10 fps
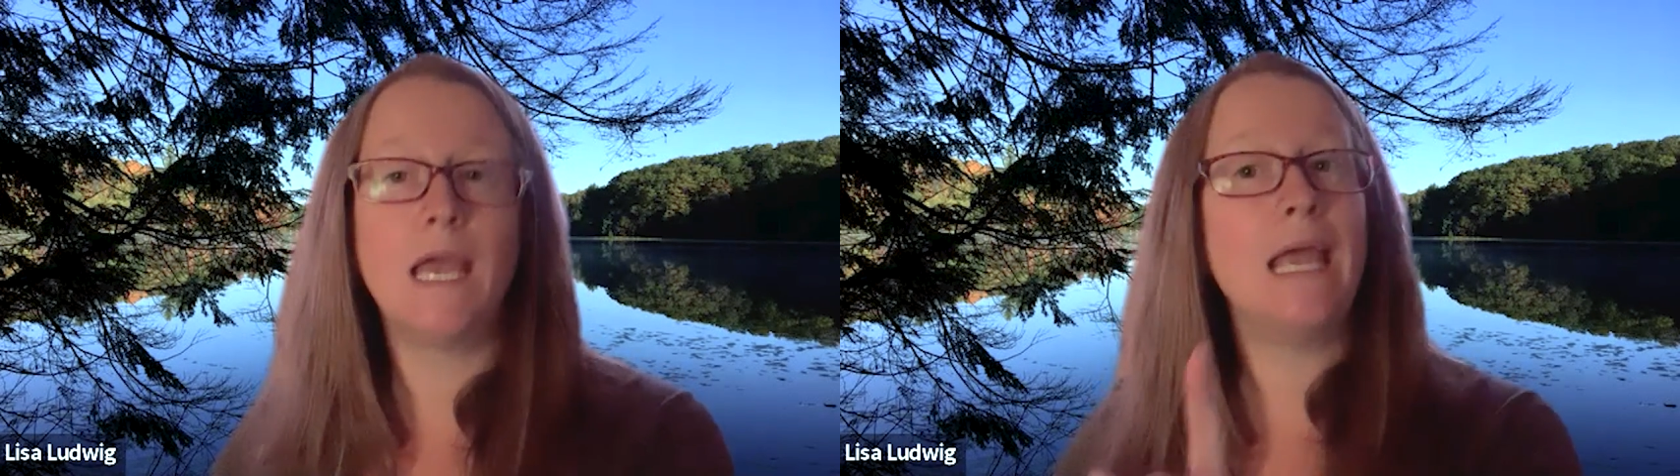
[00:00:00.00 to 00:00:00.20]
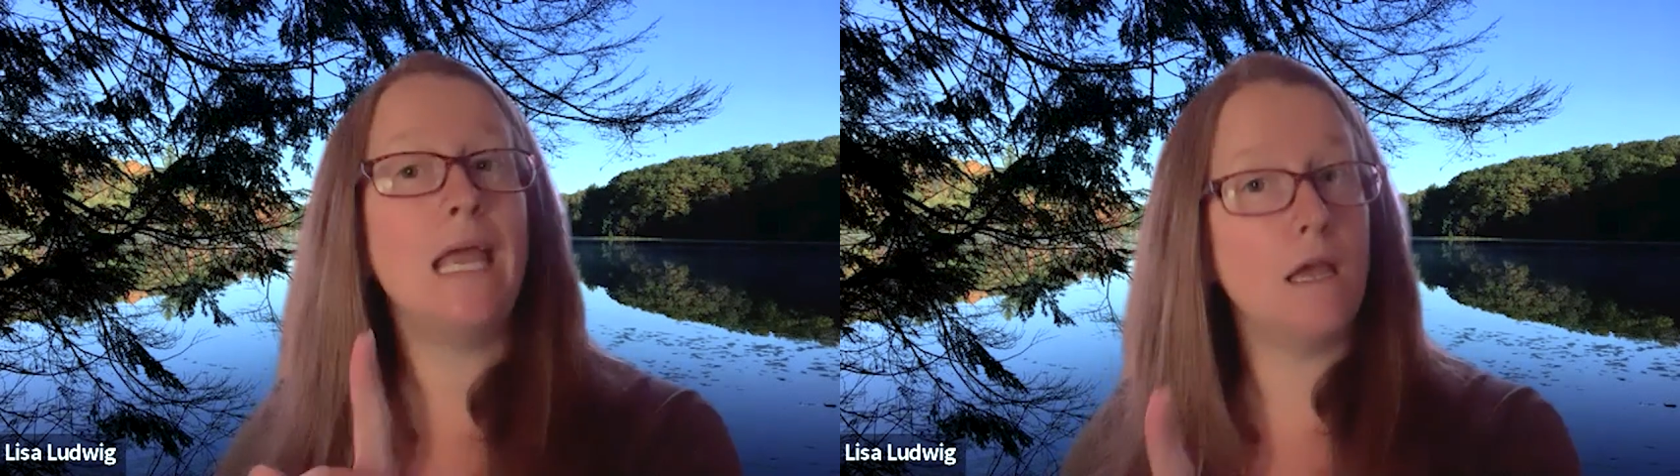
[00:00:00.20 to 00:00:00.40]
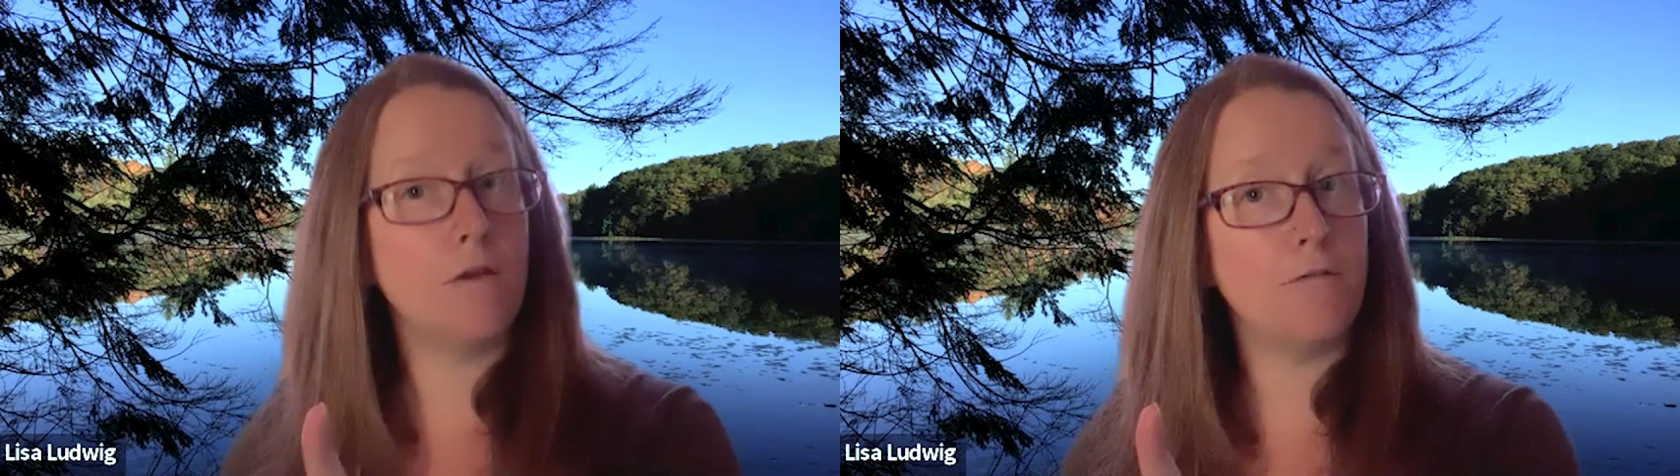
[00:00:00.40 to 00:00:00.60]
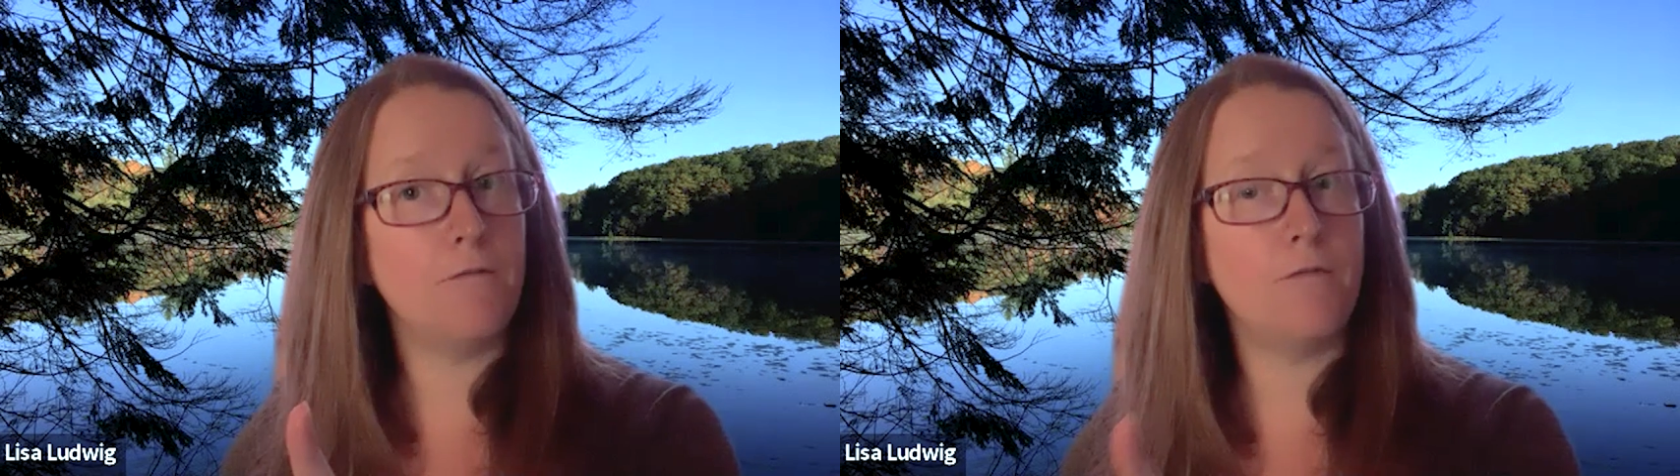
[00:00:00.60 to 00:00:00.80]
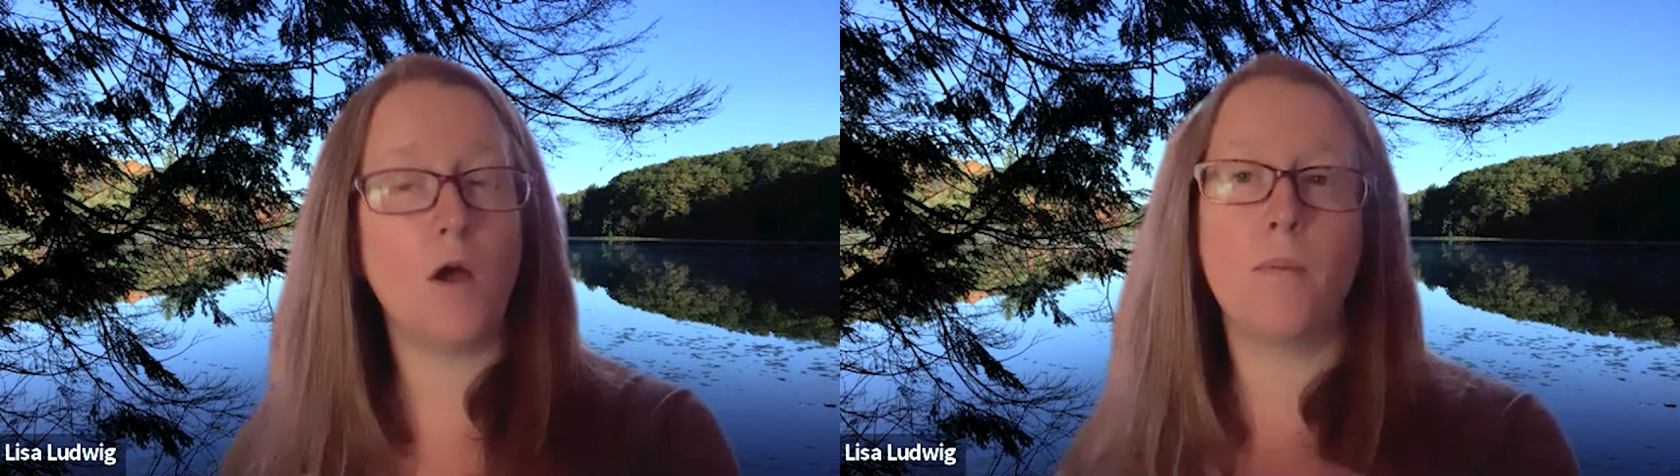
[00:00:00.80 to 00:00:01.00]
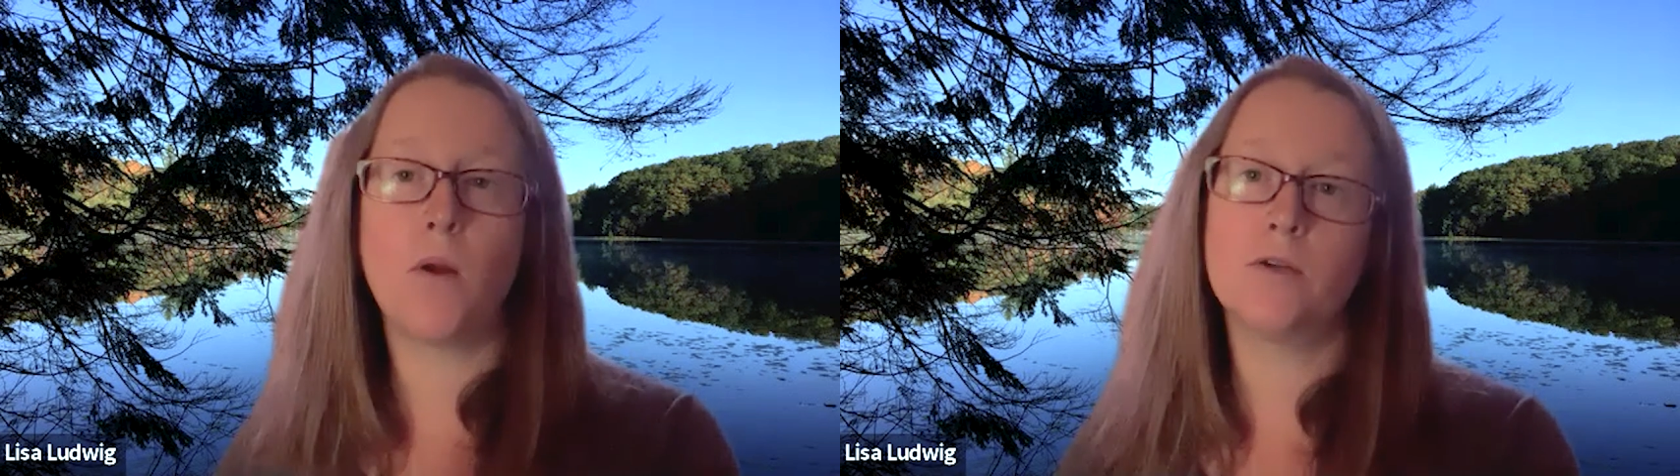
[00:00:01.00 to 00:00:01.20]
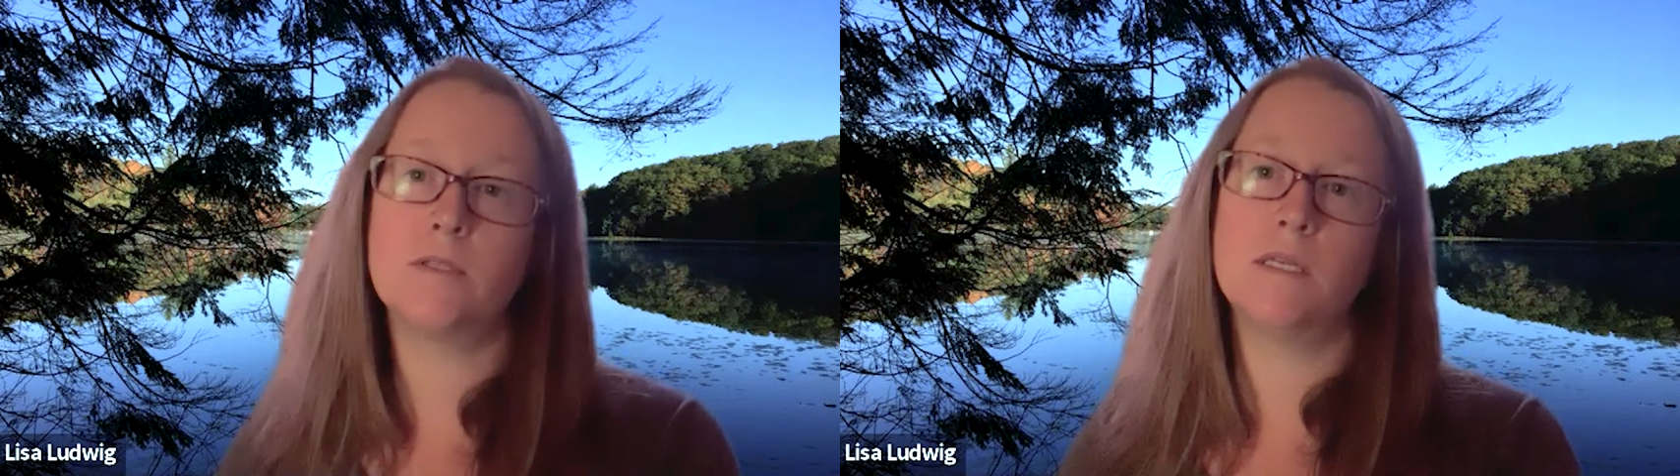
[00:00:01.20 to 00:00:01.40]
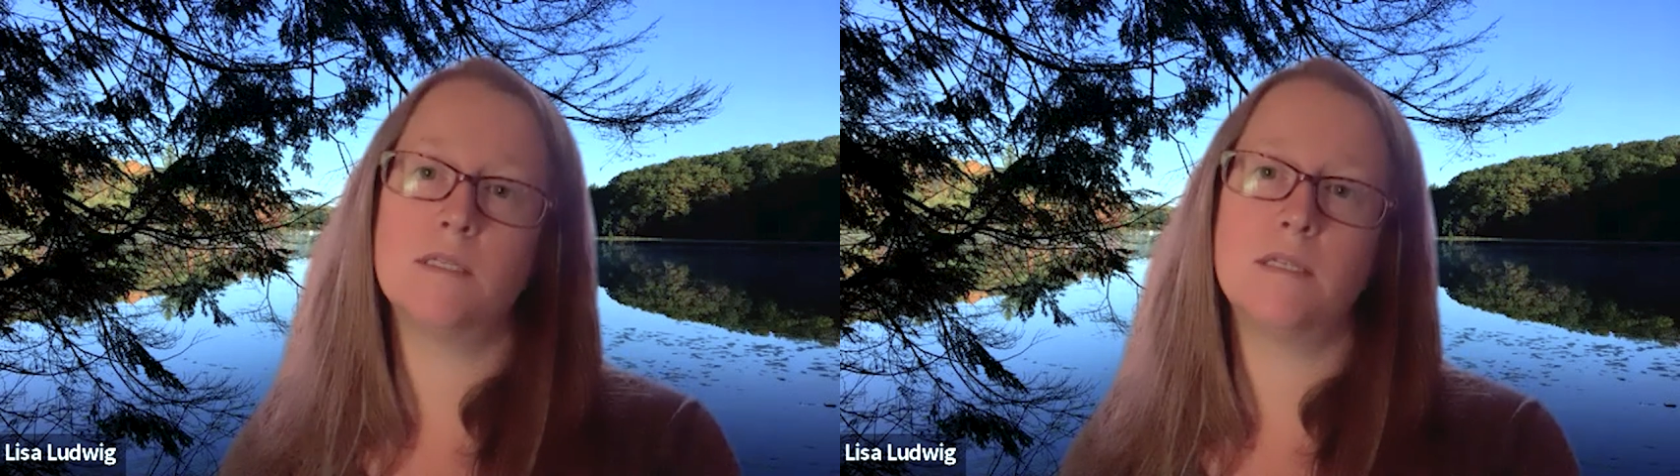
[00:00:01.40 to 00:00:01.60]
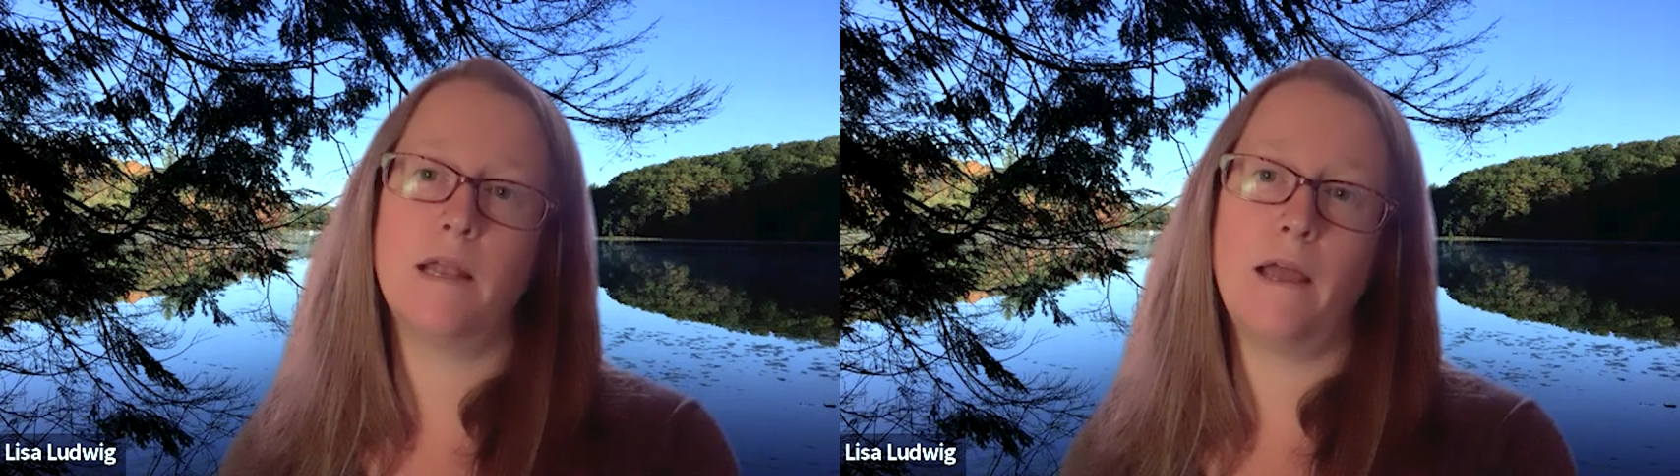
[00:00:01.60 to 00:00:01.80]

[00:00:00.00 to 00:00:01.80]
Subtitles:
if a person is not